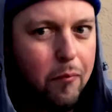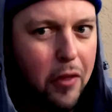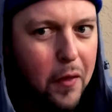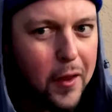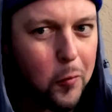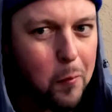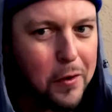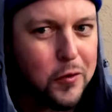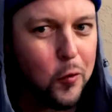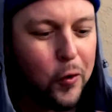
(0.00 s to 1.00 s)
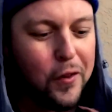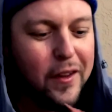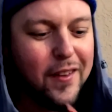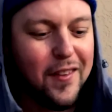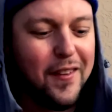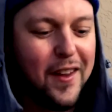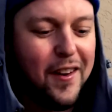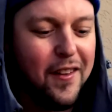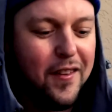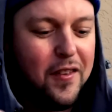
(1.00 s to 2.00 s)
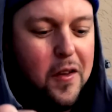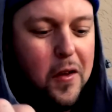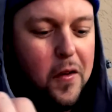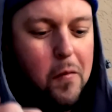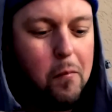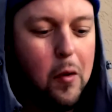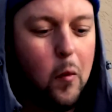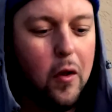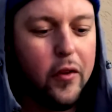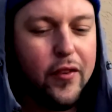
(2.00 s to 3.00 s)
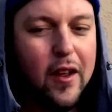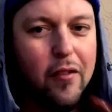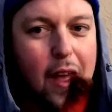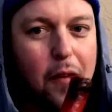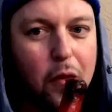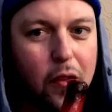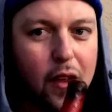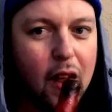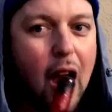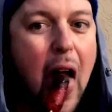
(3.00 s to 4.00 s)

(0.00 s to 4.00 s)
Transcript: That's where my story leads at the end of this, but we'll save that for the uh,